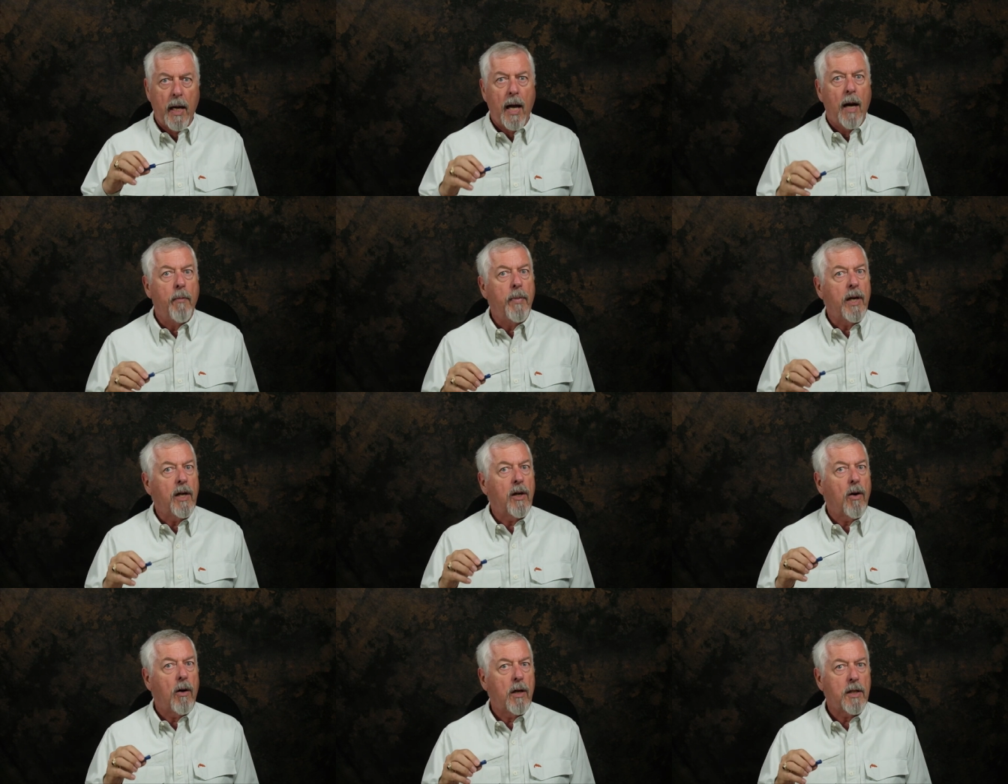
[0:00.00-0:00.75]
And
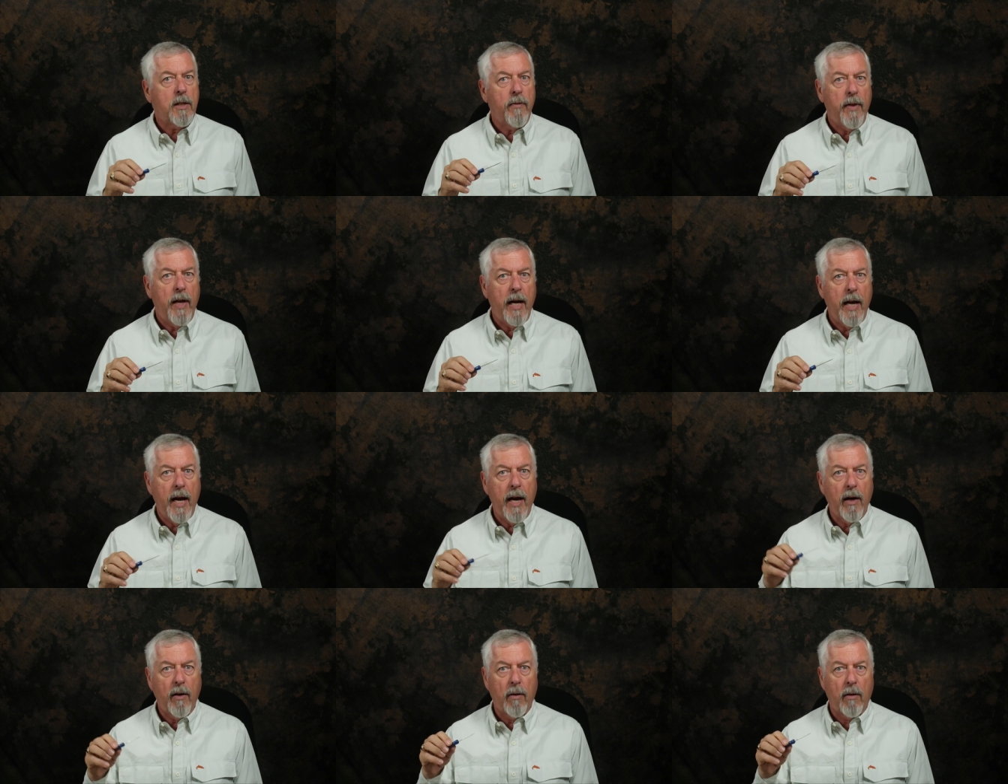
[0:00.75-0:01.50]
because of that
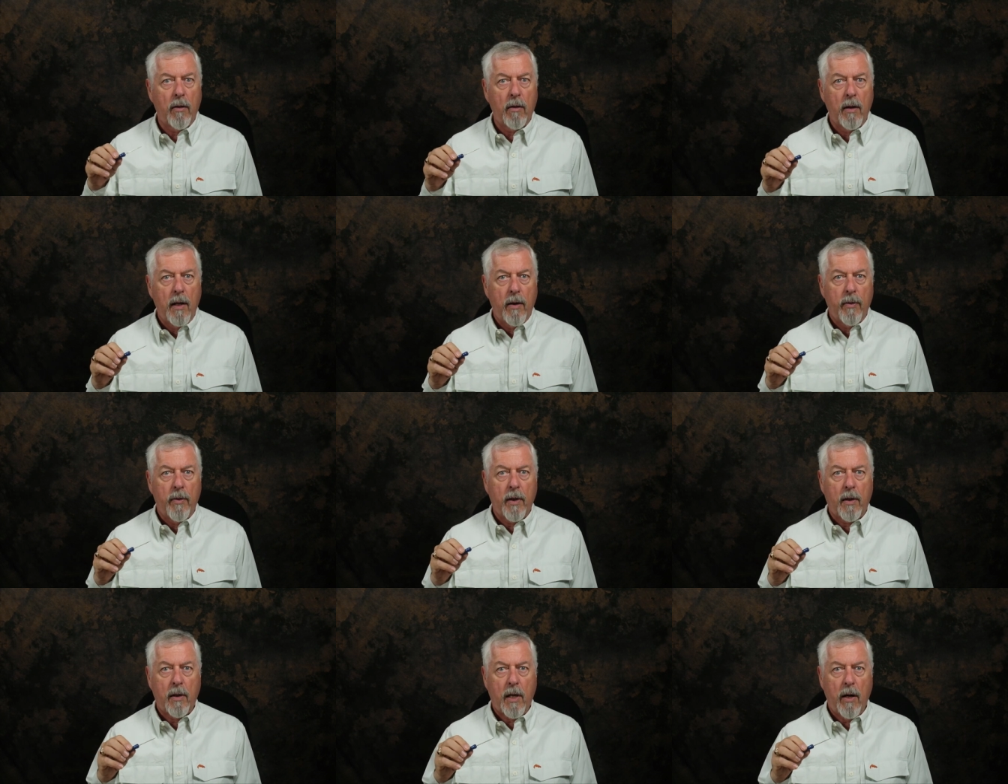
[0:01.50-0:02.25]
angle,
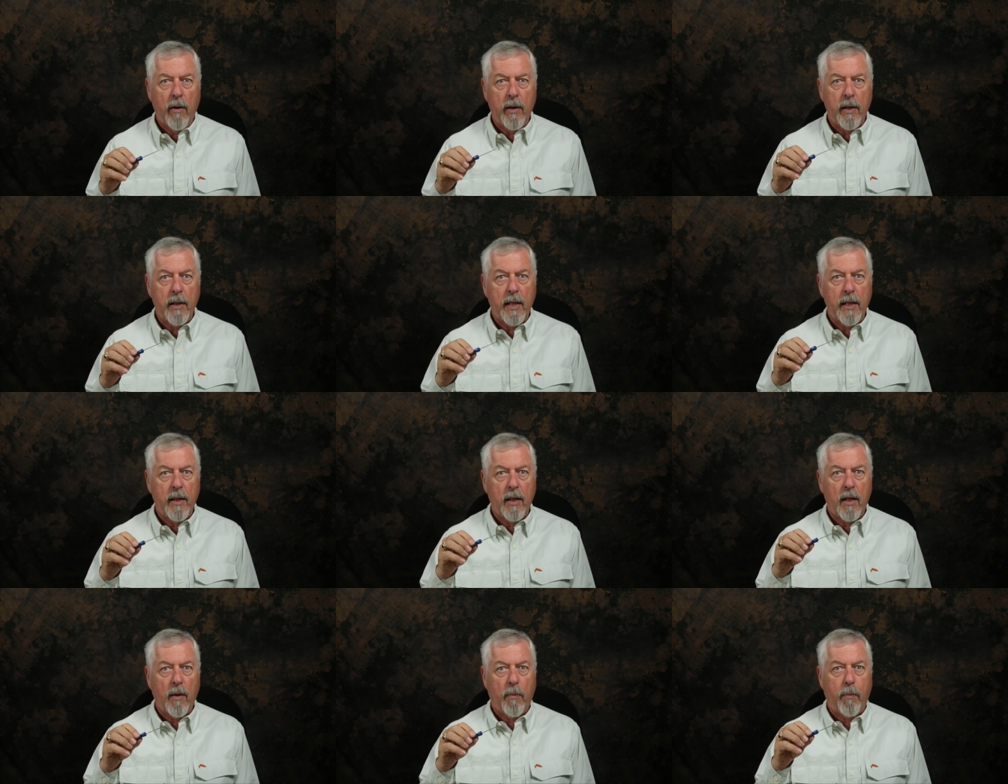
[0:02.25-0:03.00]
the current
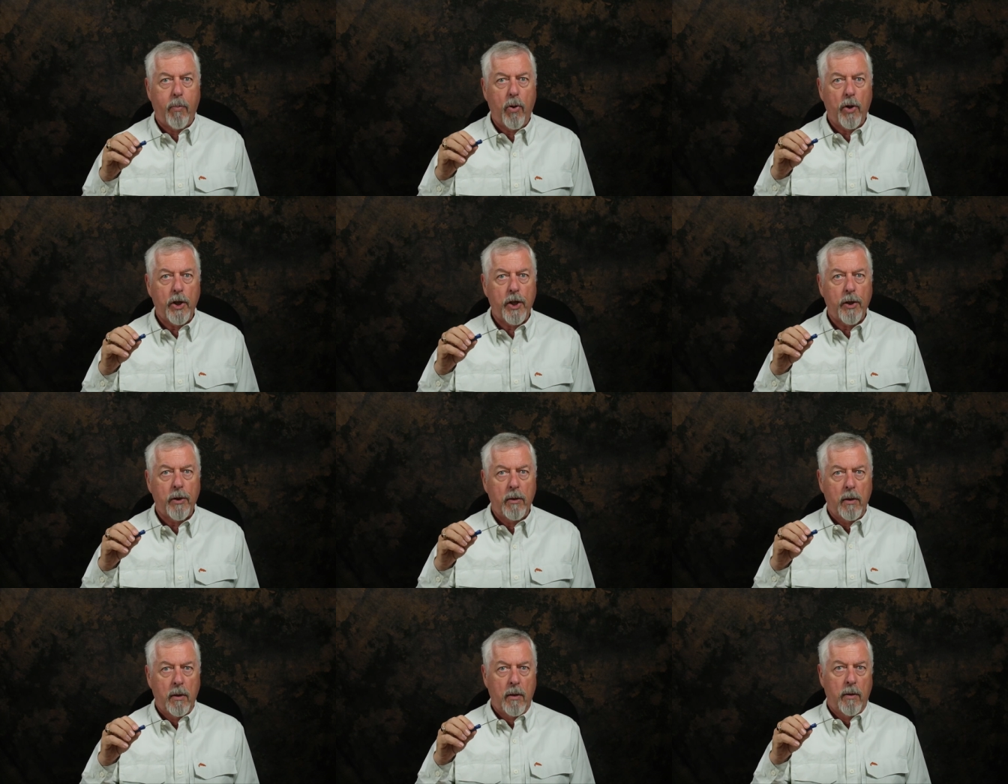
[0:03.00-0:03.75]
tended to push
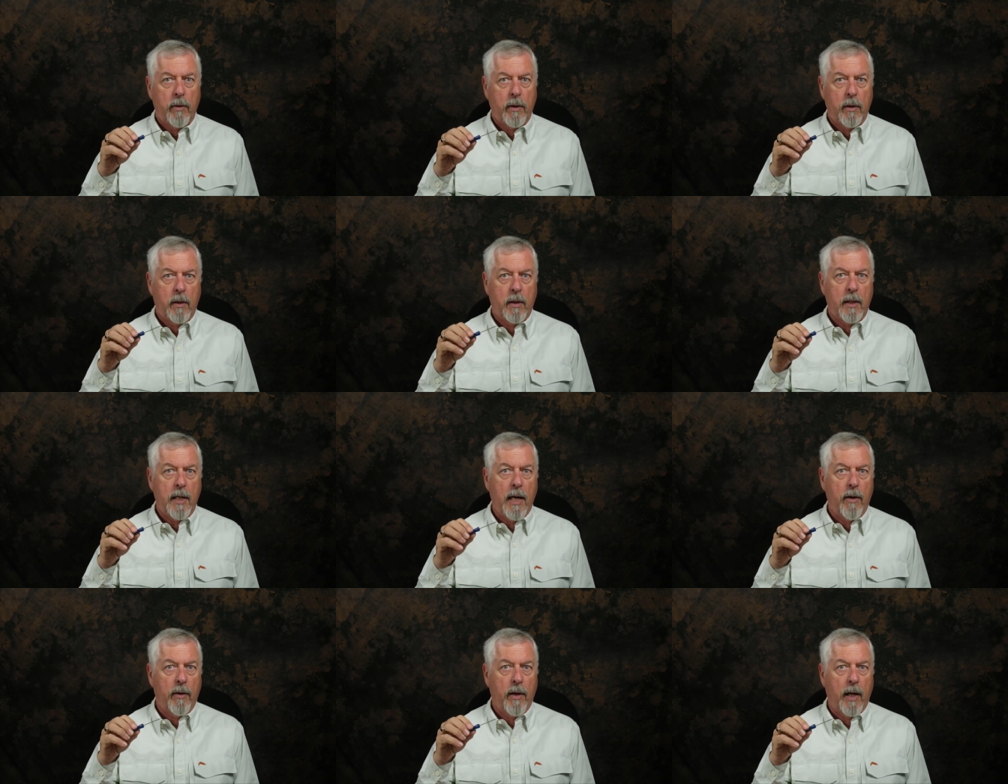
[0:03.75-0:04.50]
the
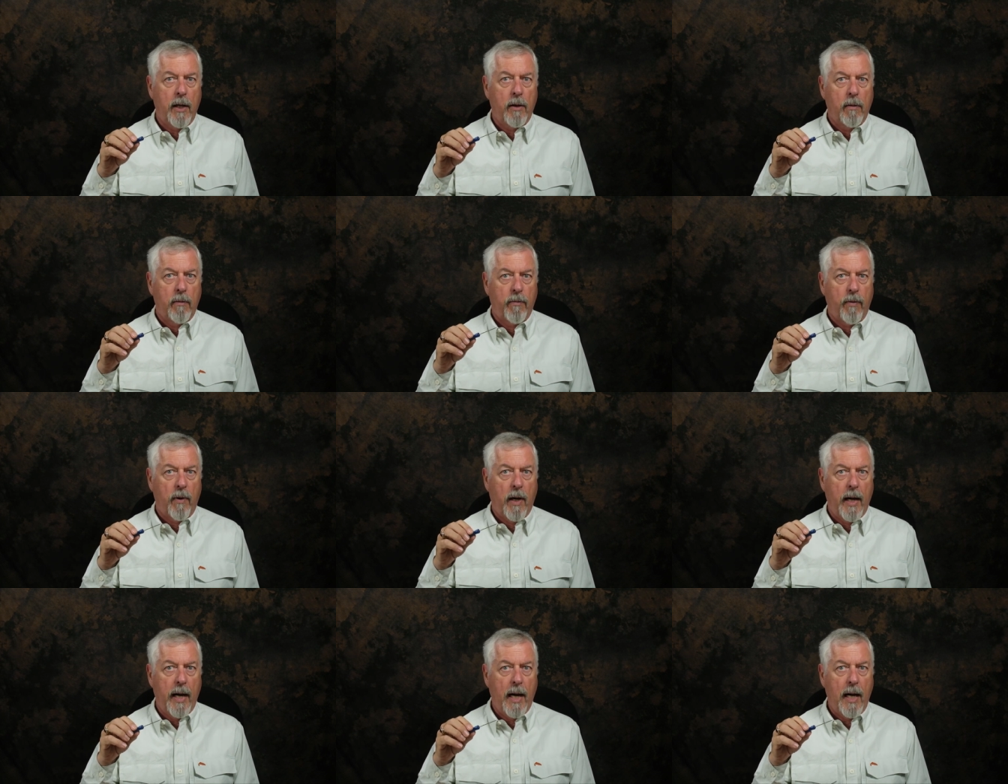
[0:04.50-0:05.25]
down eye
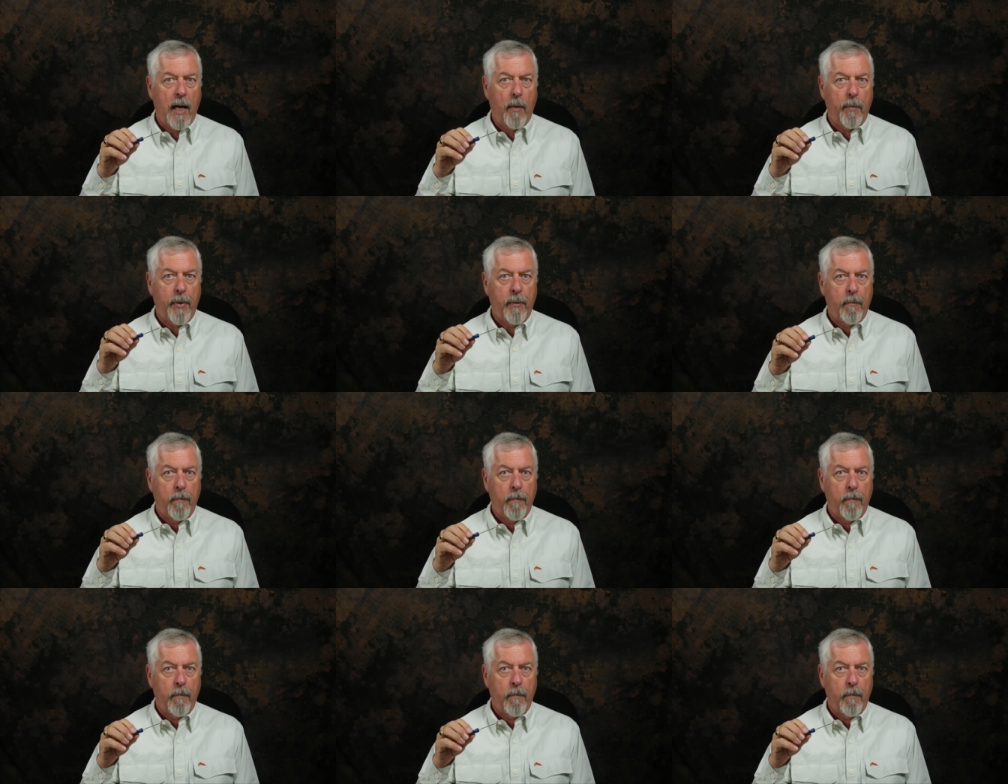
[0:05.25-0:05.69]
fly up.